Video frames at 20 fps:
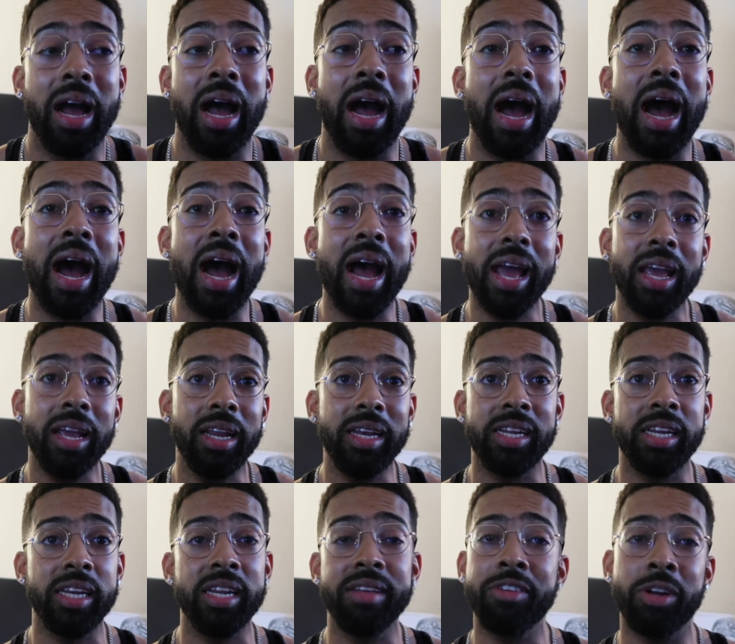I
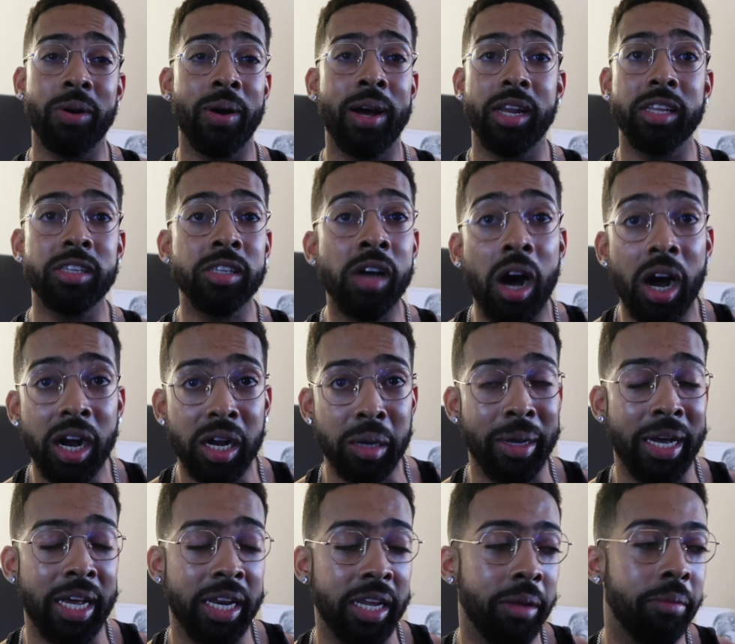didn't even know how to talk
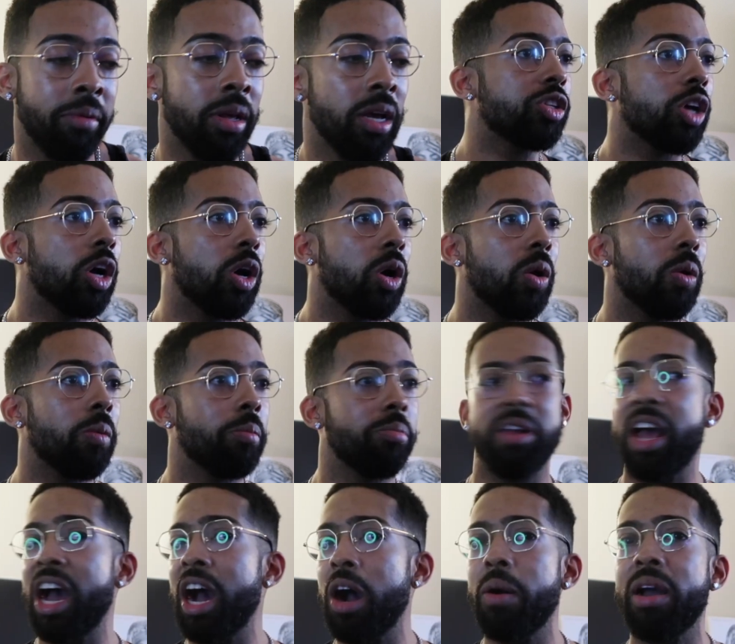about it. So
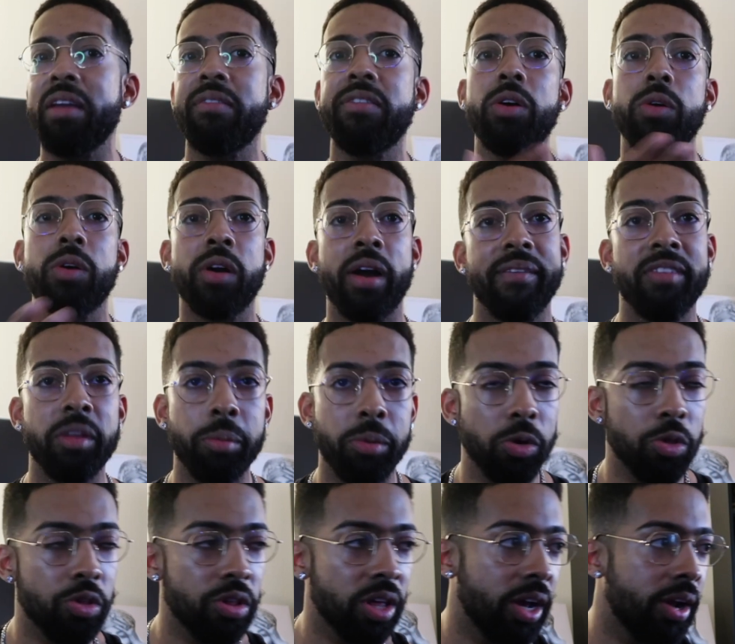now I feel
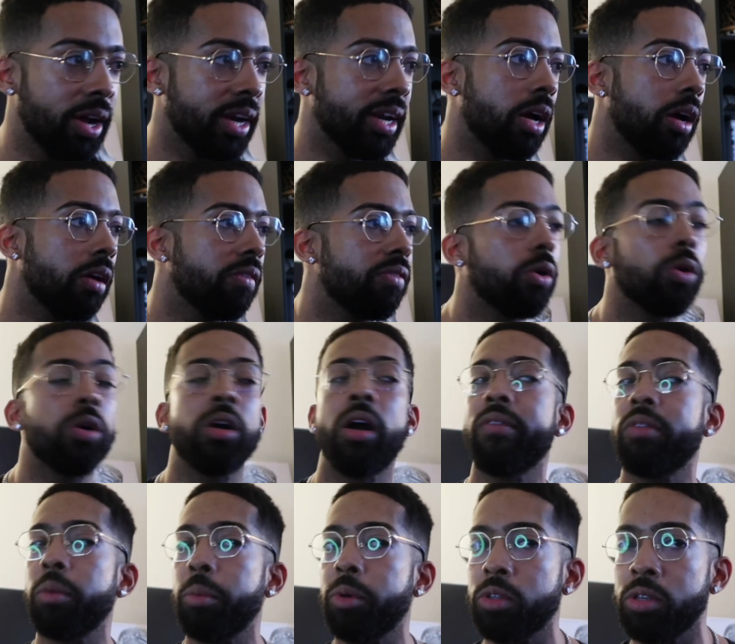comfortable sharing, now I feel
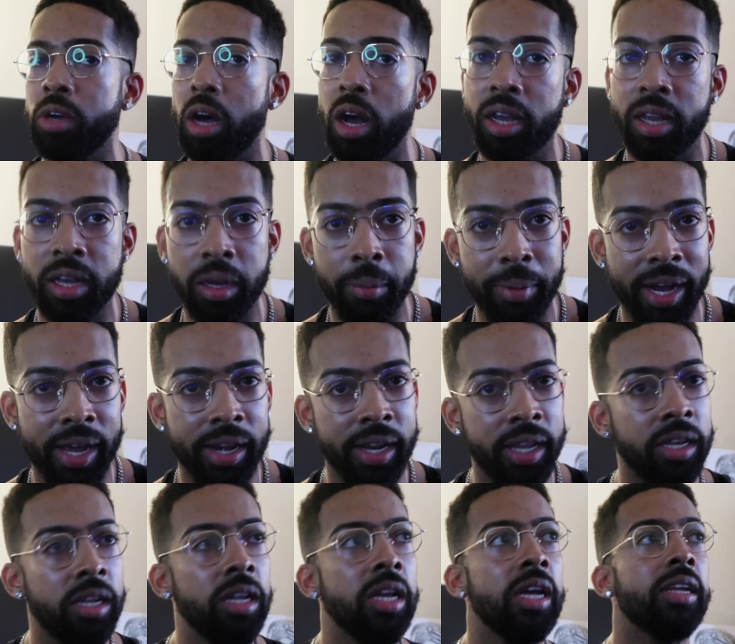comfortable talking about
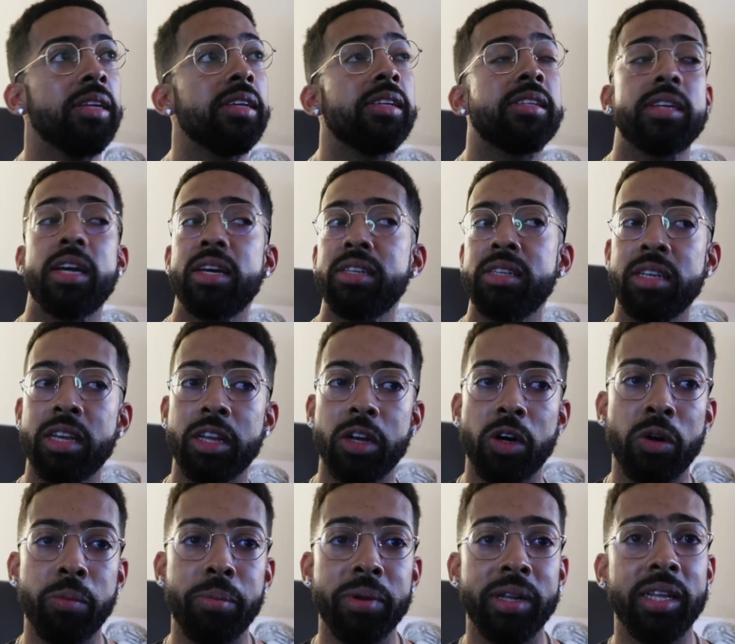it, discussing it
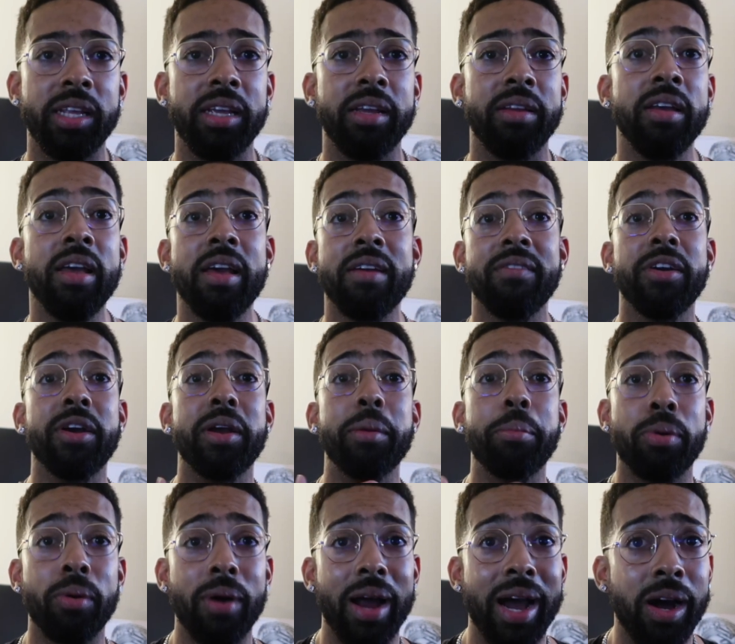openly, very
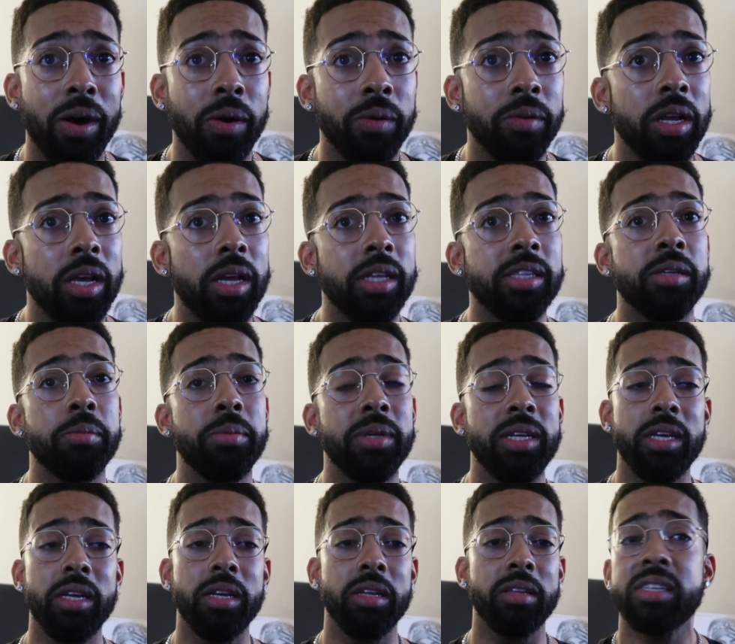proud to
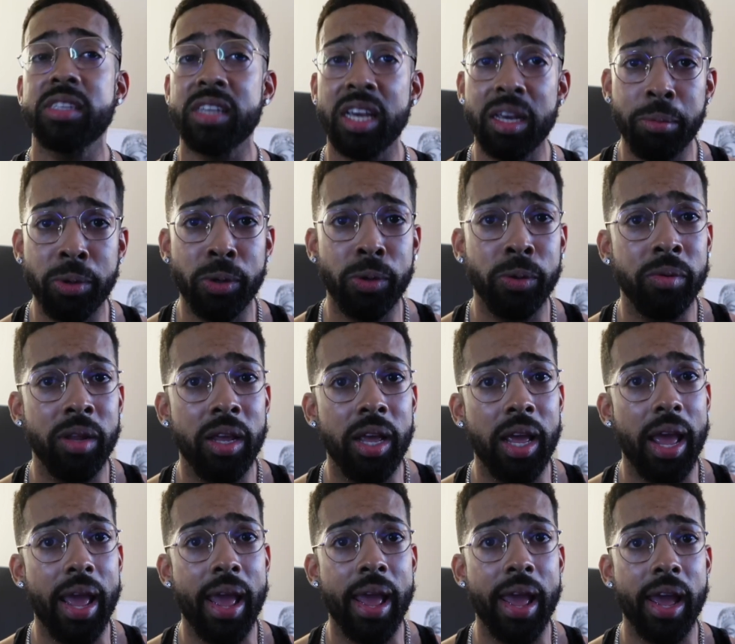be disabled
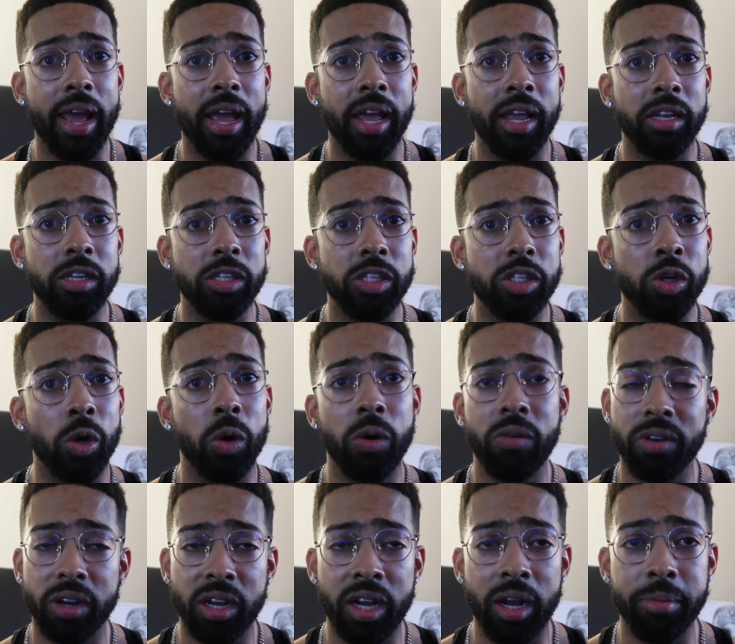and to
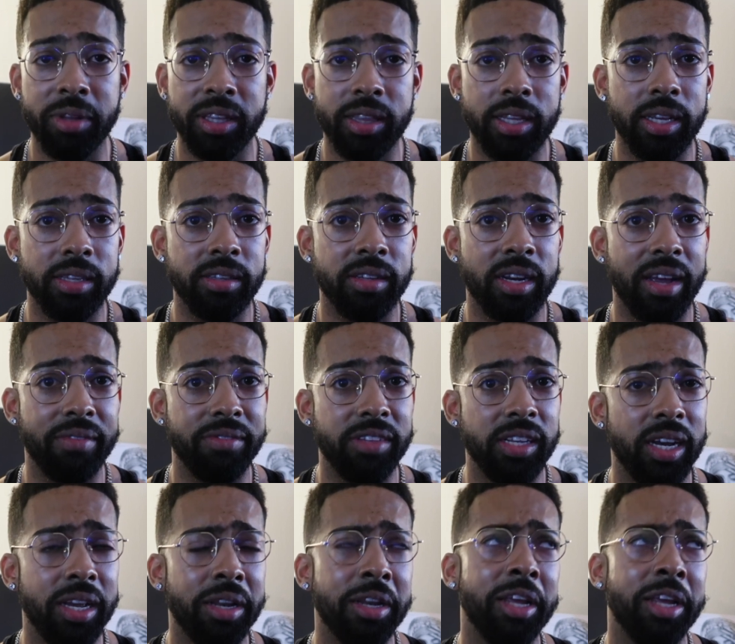overcome the things that I've done.